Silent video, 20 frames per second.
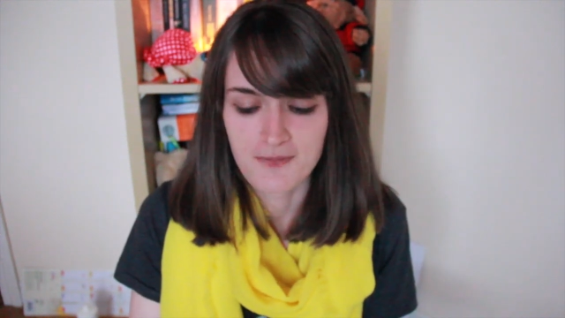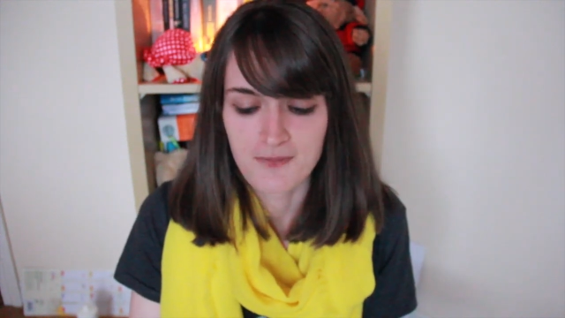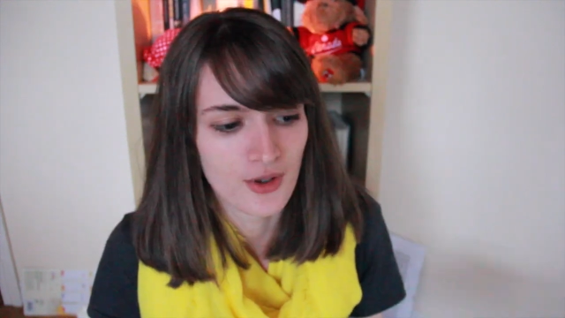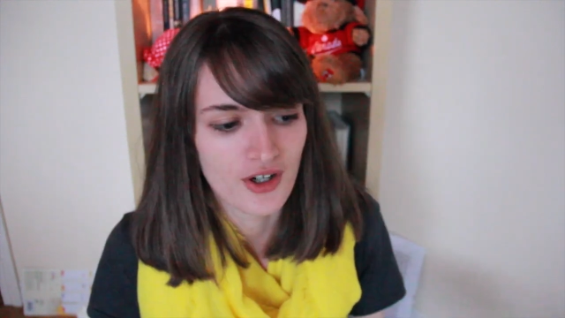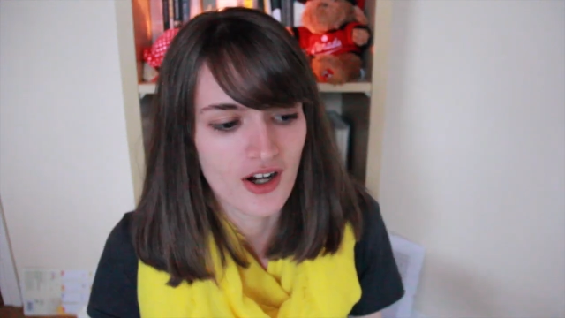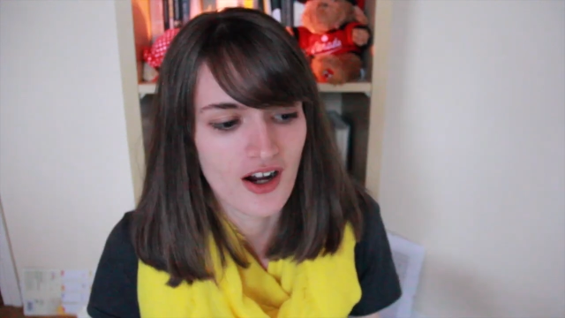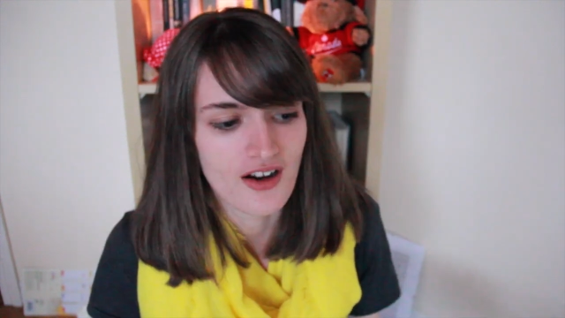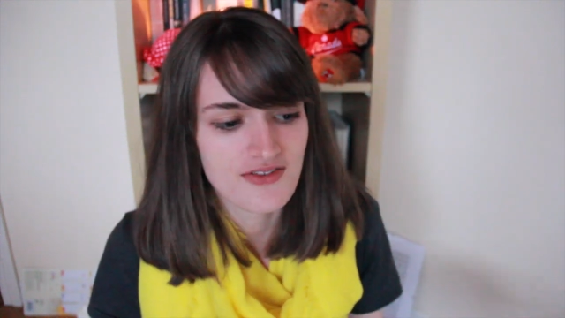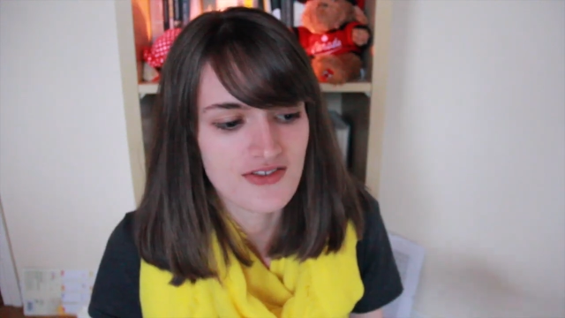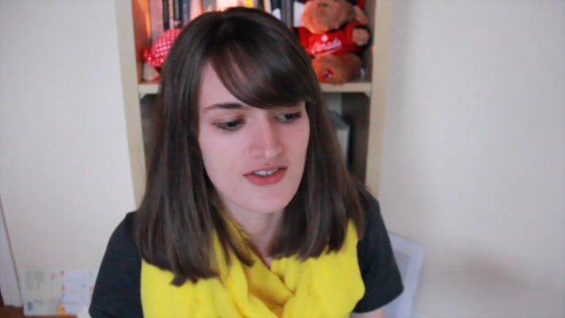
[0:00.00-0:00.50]

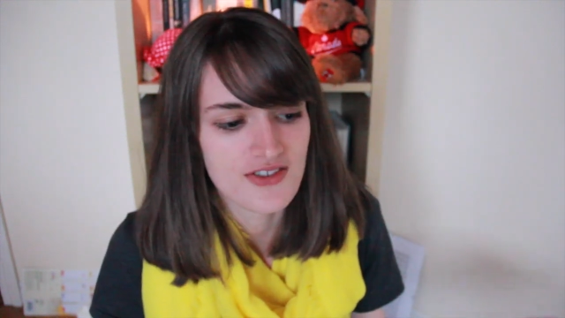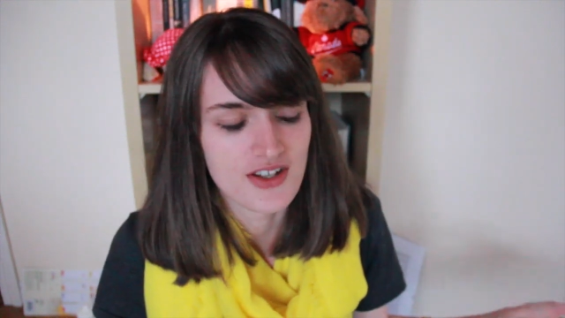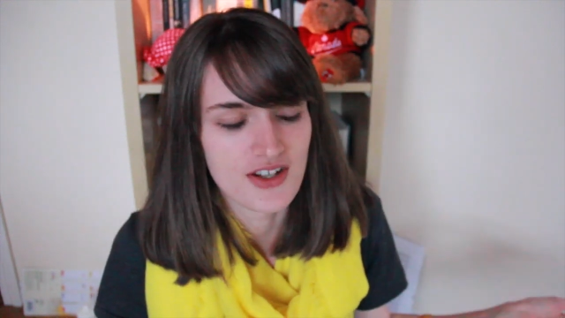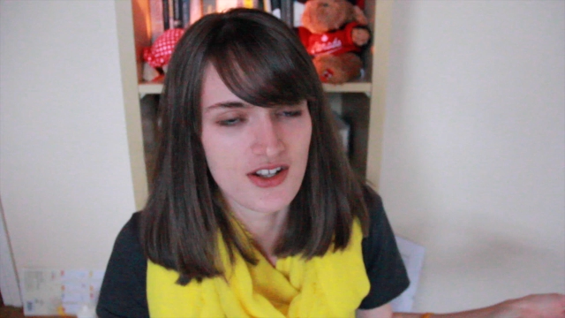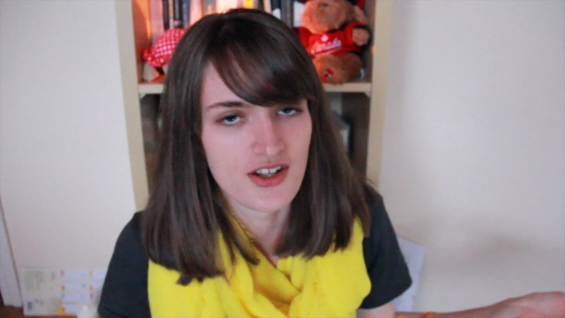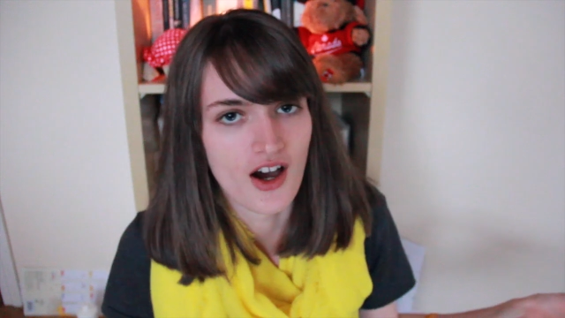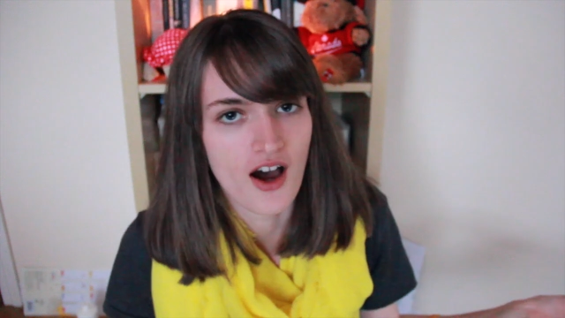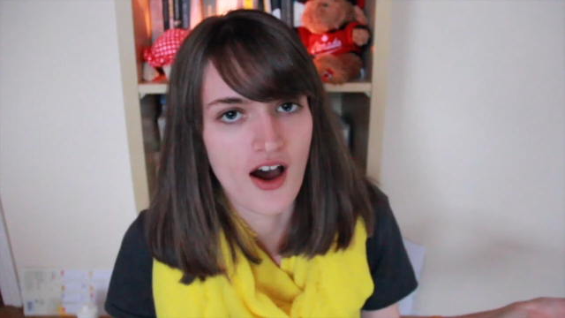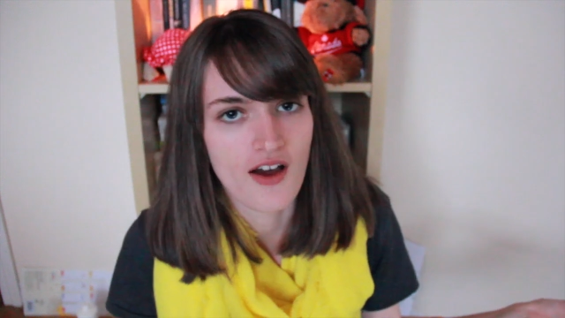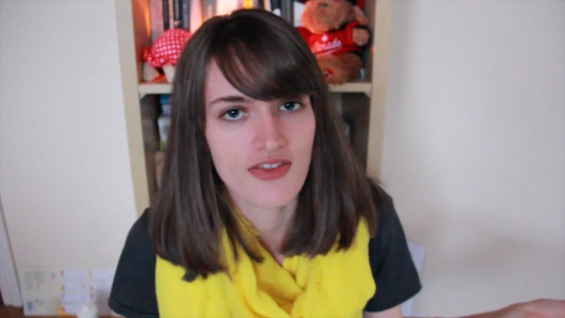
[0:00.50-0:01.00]
More often
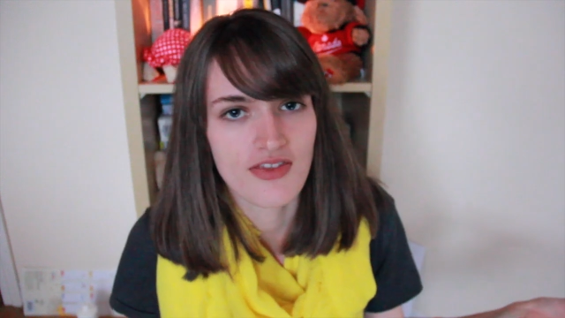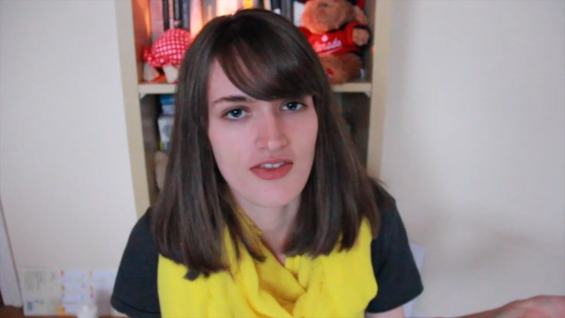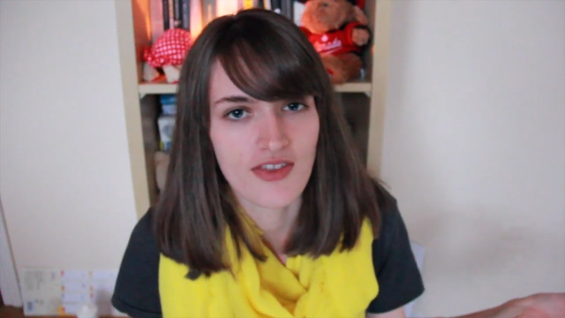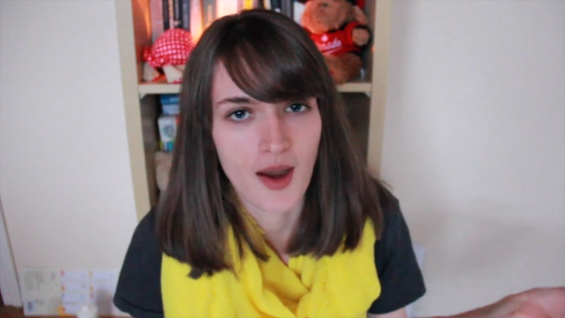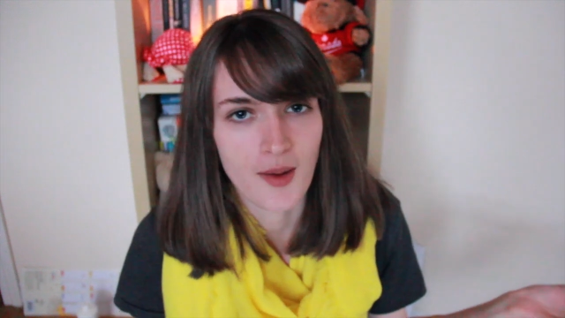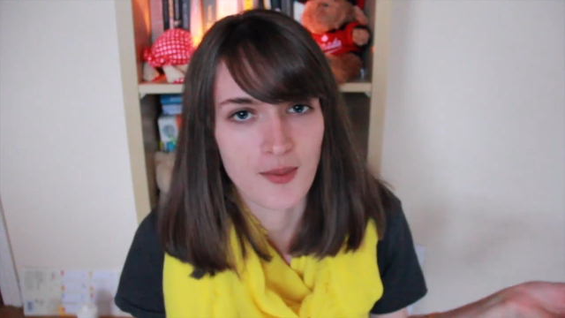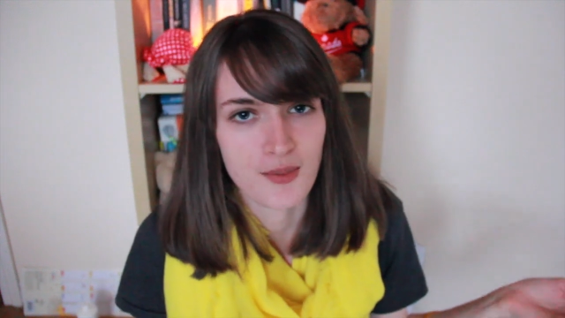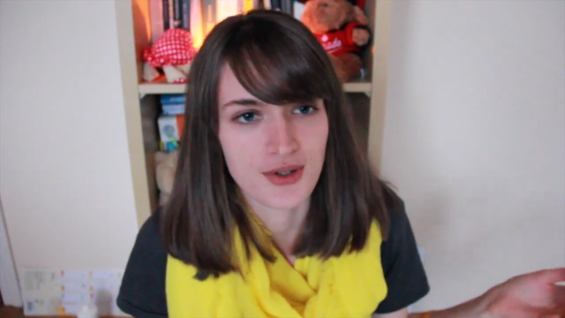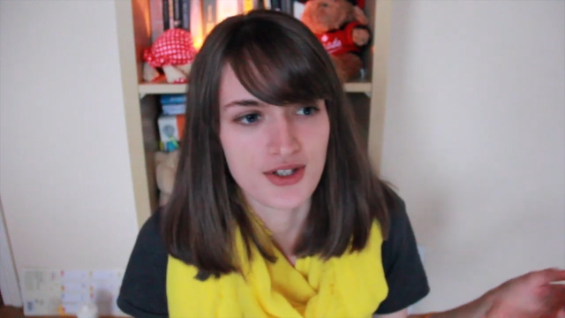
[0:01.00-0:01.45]
than not, that